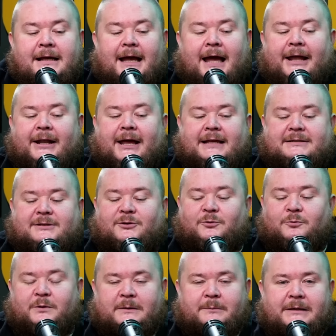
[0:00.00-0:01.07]
and asked could
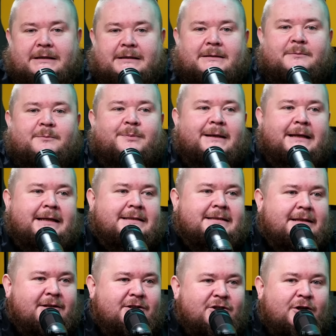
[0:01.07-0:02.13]
we be placed
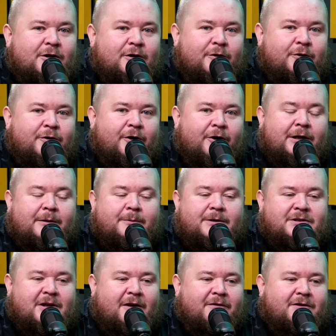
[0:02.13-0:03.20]
in a secluded area
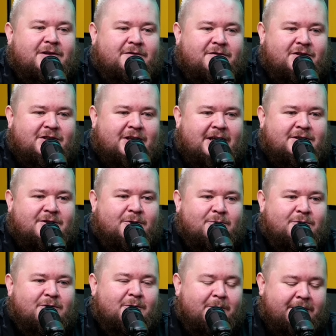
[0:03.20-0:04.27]
because obviously if she says no,
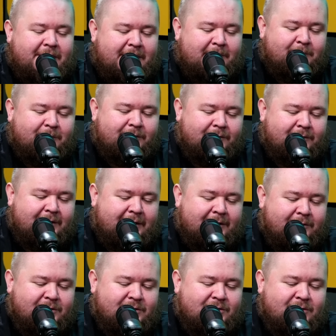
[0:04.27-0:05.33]
I don't want anyone to hear
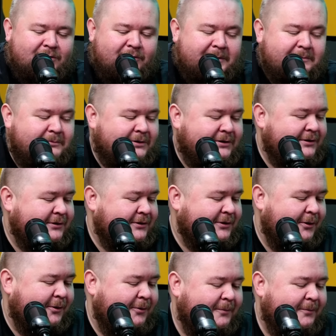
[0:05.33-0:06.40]
the screams. So.